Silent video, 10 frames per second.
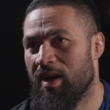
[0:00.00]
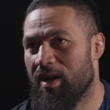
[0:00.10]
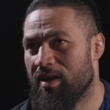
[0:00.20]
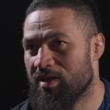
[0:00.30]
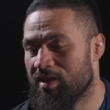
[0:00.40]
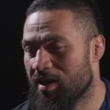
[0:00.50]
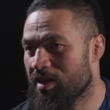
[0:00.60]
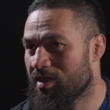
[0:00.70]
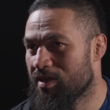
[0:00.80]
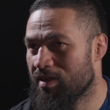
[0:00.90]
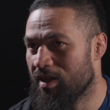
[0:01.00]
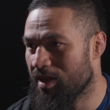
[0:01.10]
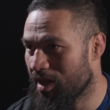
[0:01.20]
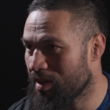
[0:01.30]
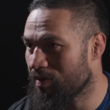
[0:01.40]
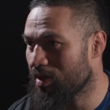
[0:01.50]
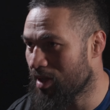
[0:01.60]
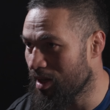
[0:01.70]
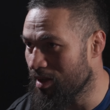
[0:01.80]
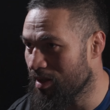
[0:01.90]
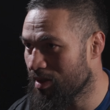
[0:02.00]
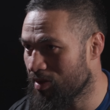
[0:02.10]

And it's nice at the end of the day